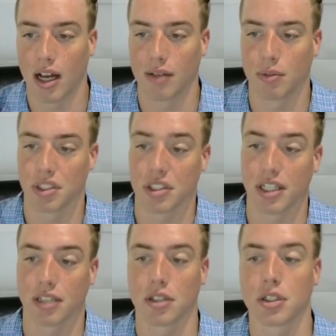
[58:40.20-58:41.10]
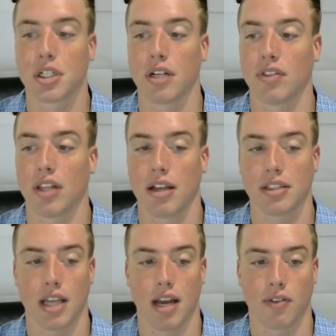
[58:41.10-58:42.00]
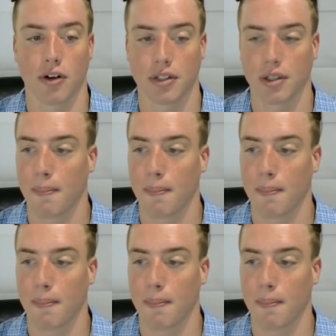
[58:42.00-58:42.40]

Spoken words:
which is the exertion of less effort